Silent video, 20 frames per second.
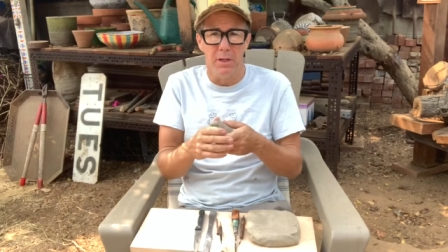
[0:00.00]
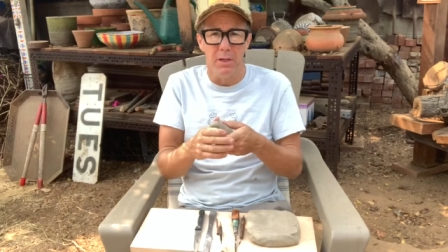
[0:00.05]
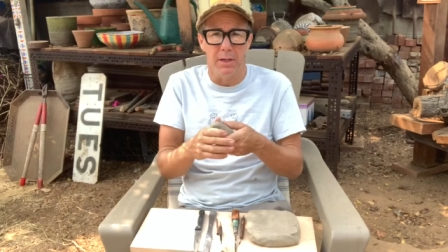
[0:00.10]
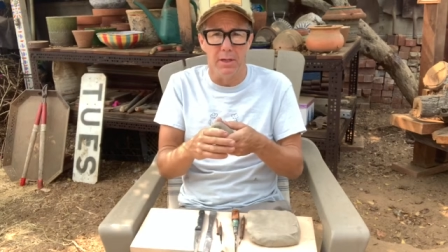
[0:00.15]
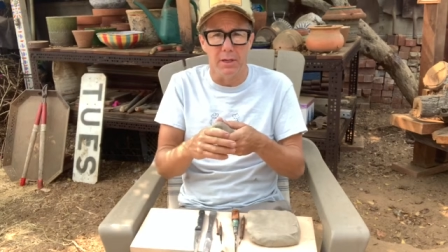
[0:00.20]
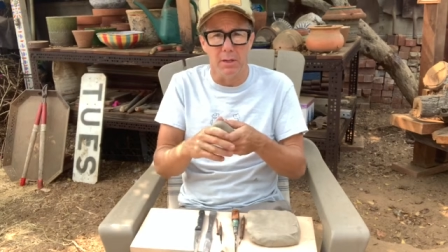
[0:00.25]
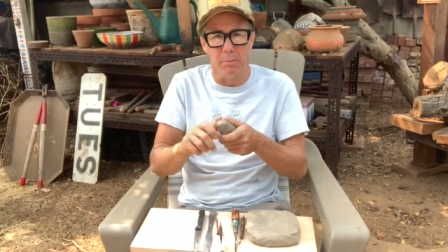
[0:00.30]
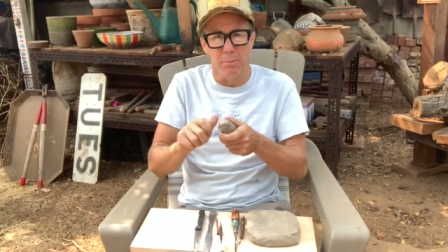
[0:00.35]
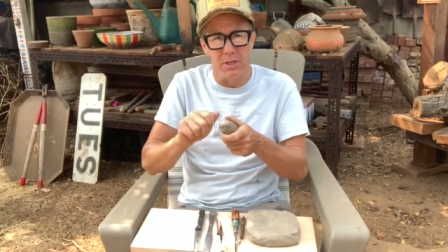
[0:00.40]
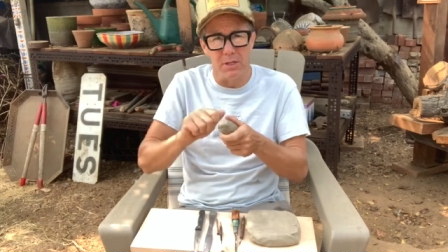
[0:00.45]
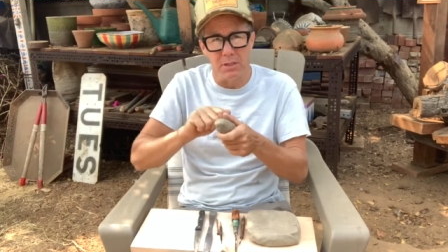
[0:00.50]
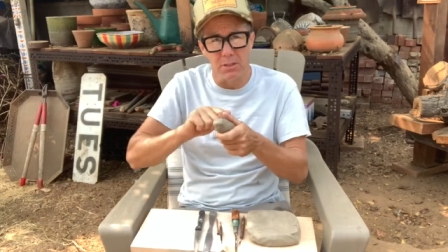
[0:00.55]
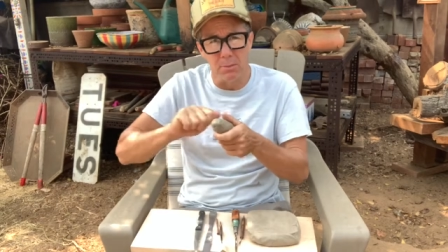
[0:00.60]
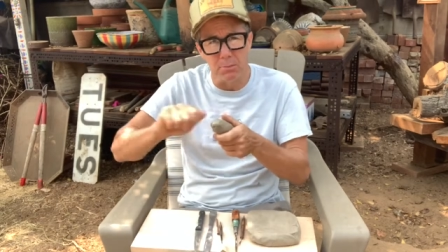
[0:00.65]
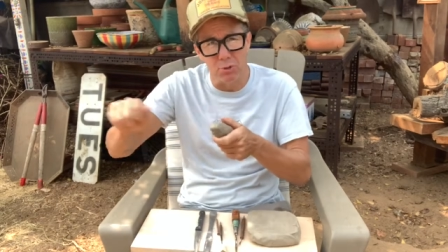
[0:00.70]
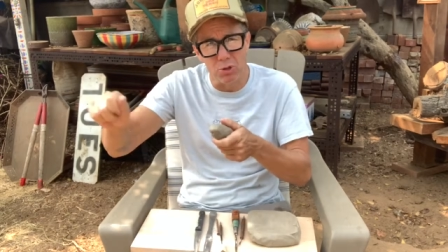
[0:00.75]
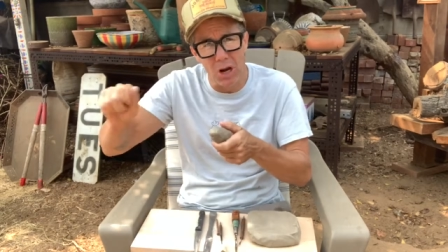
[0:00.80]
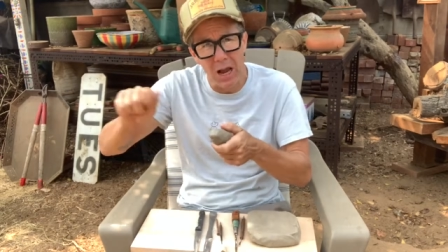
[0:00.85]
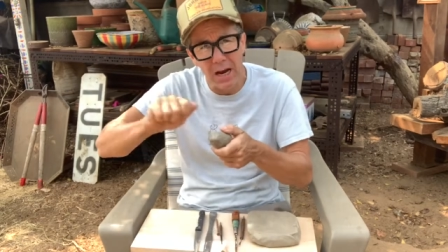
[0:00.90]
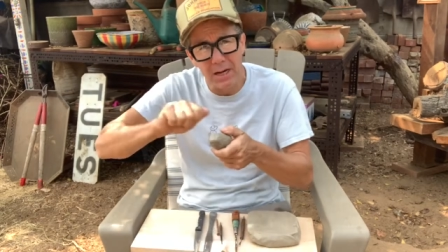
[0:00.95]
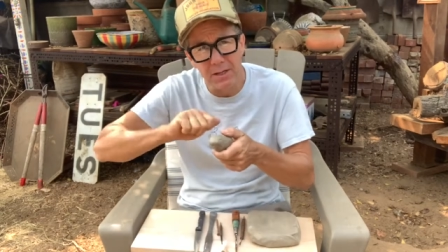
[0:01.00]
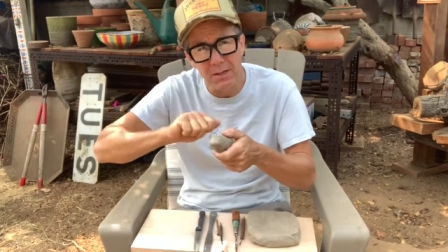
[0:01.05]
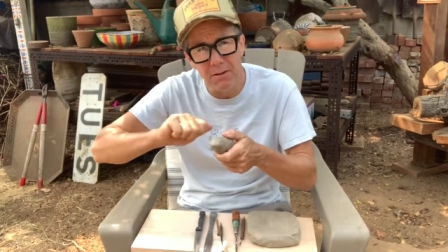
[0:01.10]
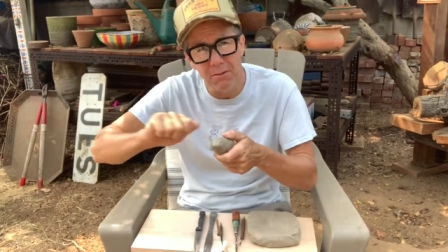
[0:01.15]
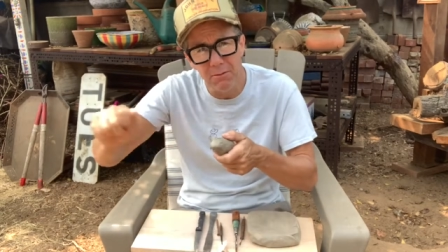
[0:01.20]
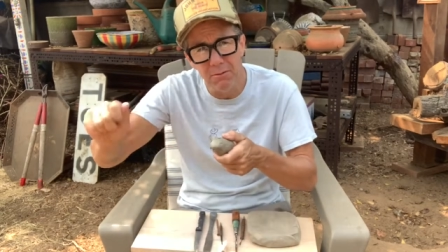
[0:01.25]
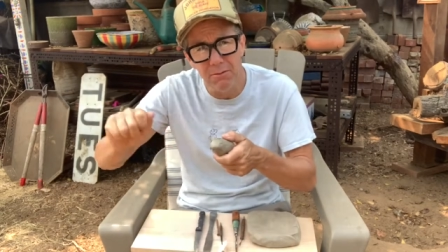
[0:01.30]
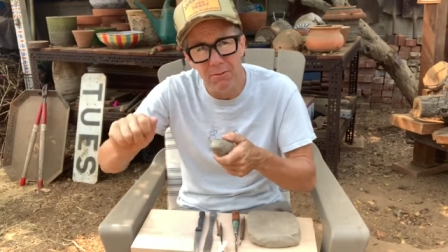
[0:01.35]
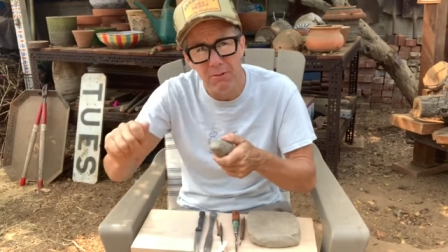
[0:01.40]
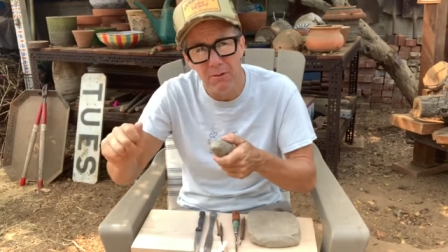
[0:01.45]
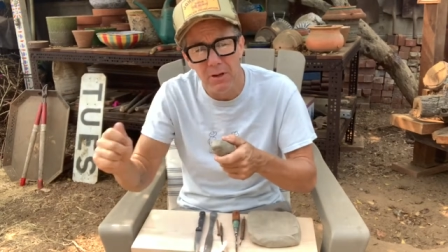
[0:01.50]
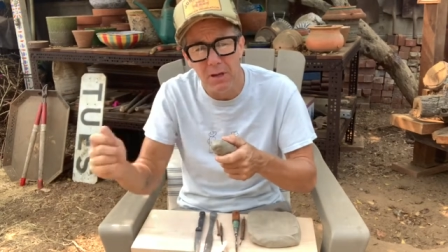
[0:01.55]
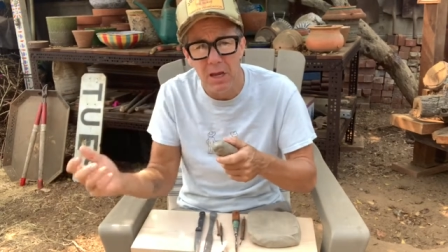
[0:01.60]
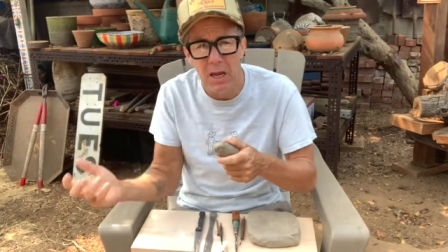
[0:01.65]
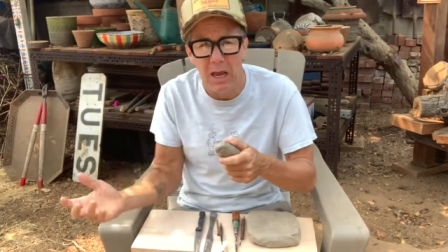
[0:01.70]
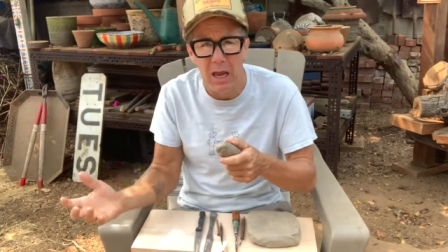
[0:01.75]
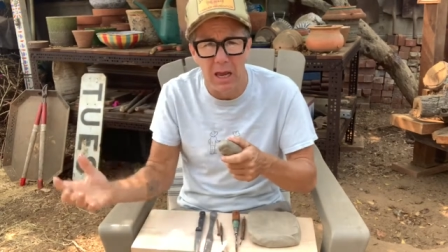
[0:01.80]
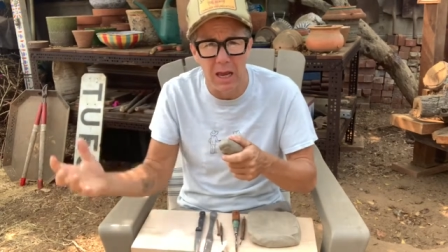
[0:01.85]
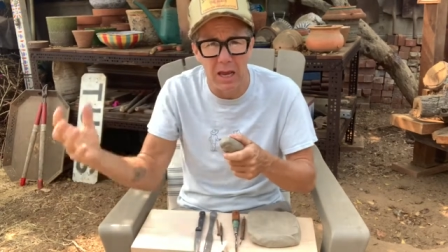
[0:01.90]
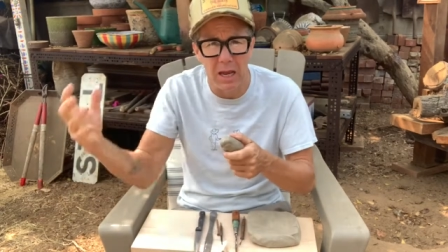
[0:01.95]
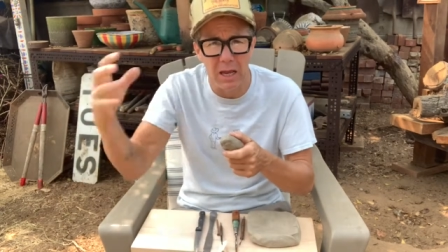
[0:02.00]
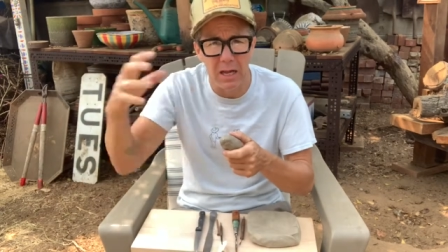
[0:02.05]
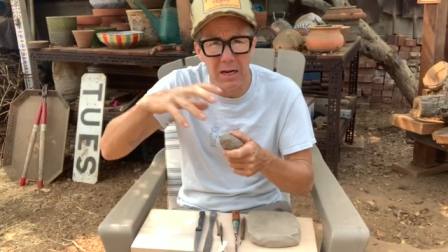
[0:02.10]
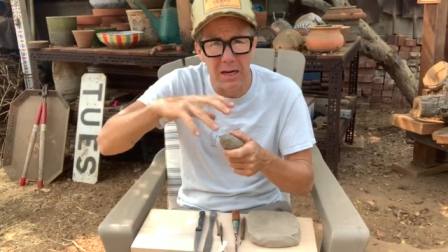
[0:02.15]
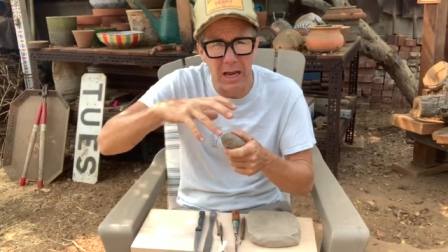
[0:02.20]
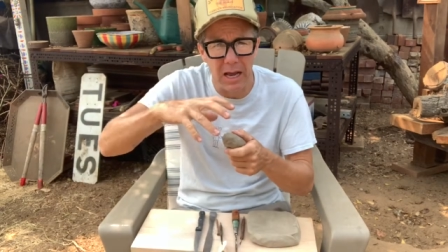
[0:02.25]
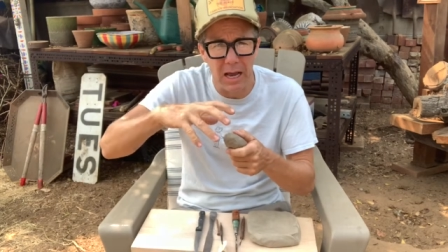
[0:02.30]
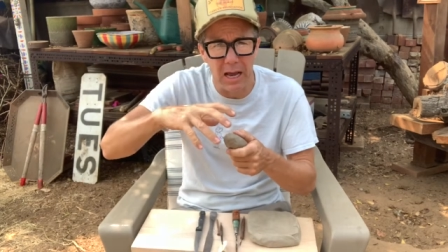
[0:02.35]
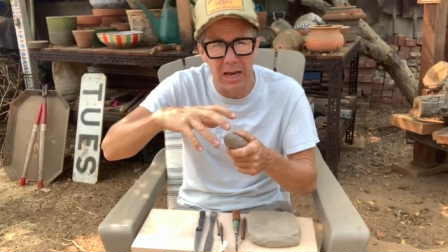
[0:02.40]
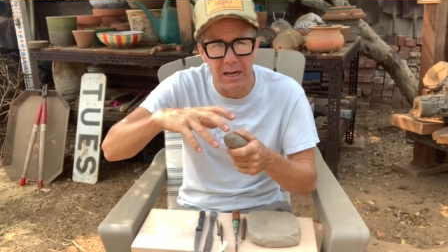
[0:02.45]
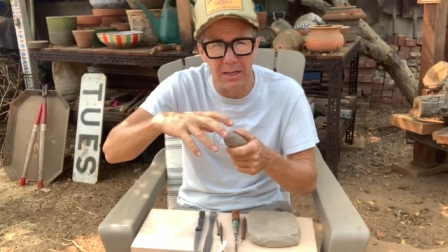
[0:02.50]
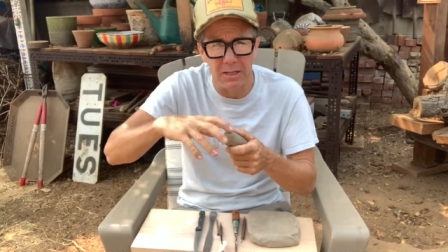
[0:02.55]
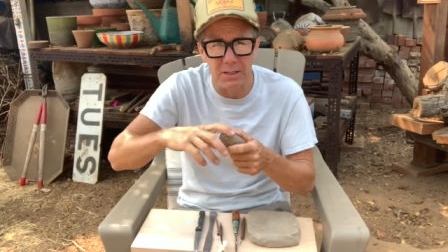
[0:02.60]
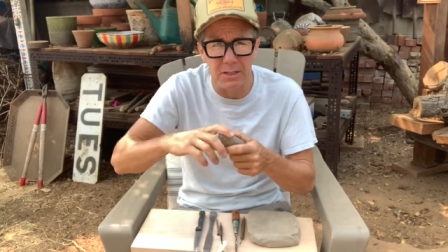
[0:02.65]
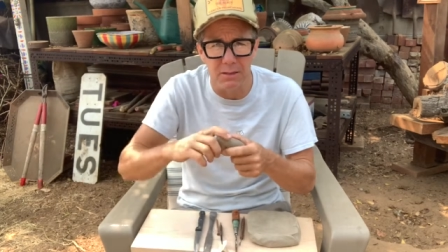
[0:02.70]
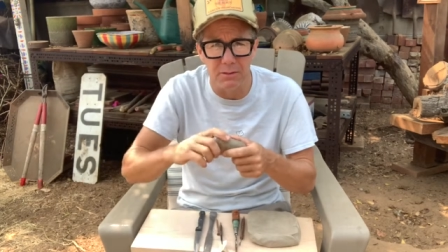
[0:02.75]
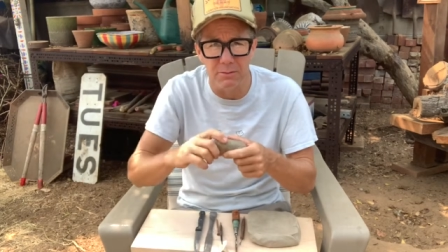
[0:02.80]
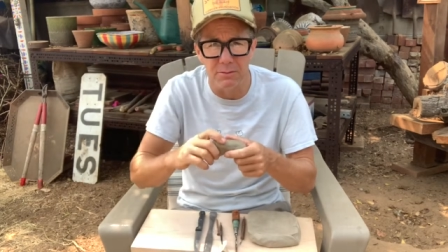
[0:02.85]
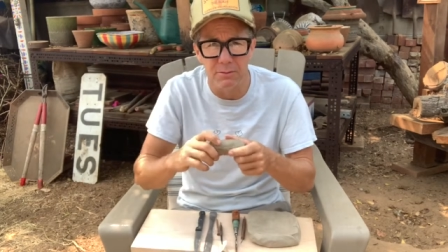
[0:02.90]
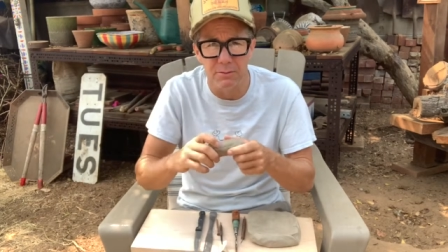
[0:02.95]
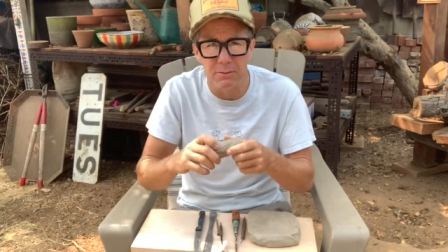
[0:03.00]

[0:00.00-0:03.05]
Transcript: It can be subtractive and additive.